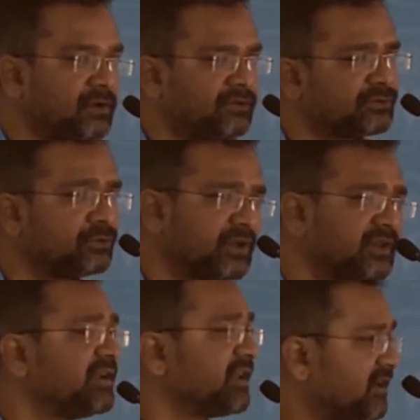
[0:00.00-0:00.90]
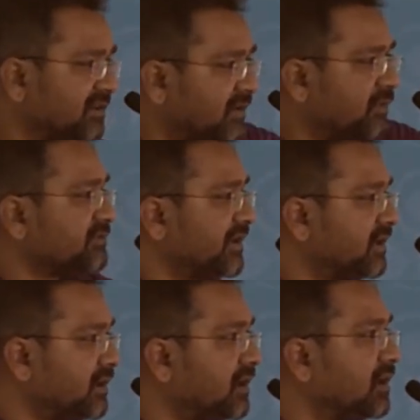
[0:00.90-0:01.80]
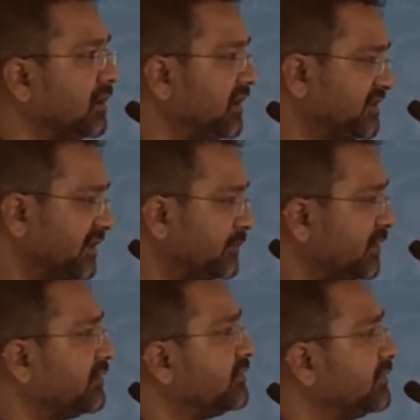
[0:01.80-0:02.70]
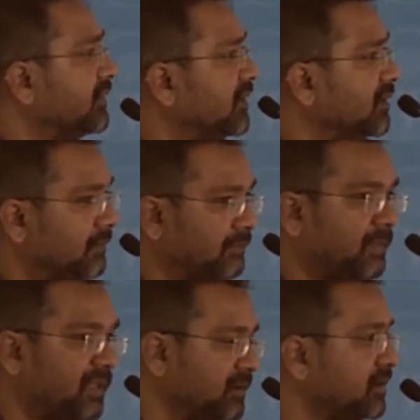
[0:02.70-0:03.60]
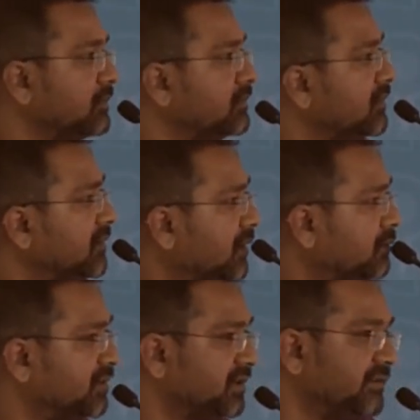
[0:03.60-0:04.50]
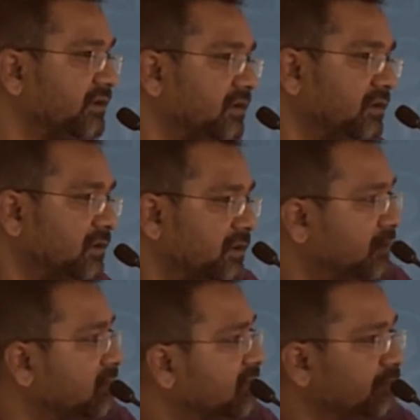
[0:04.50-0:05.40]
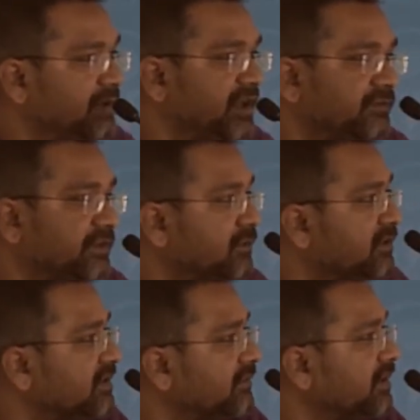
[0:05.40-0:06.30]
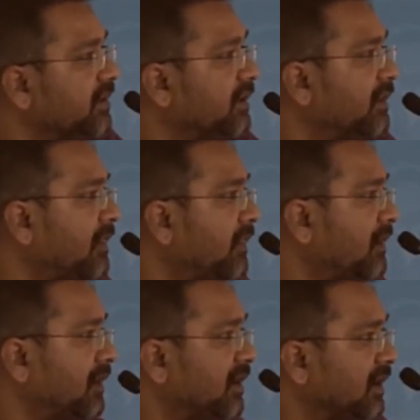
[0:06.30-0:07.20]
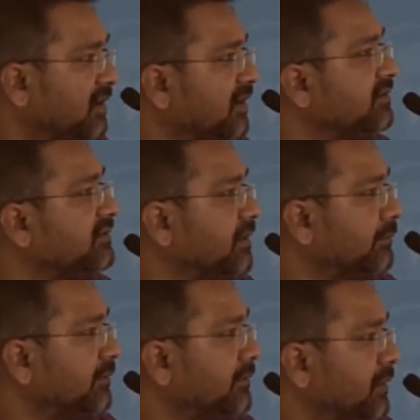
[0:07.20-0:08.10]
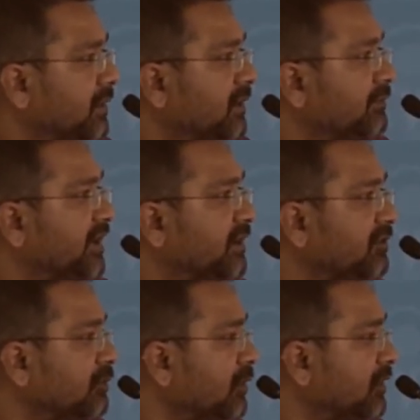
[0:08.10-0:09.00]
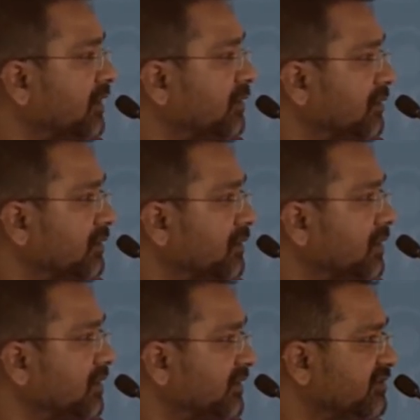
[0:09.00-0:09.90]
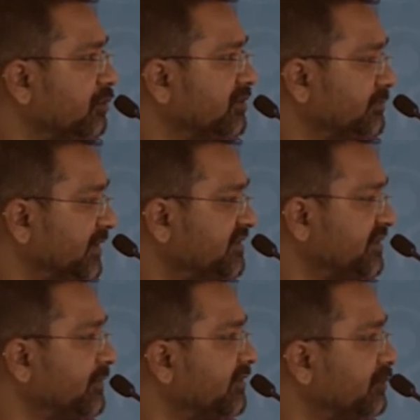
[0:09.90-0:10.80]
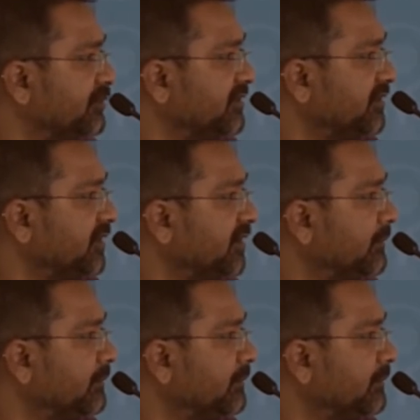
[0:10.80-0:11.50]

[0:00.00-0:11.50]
So anyway, that was one example of how the level playing field was level. And then there's some impact of blogging on discourse, mainstream discourse in India.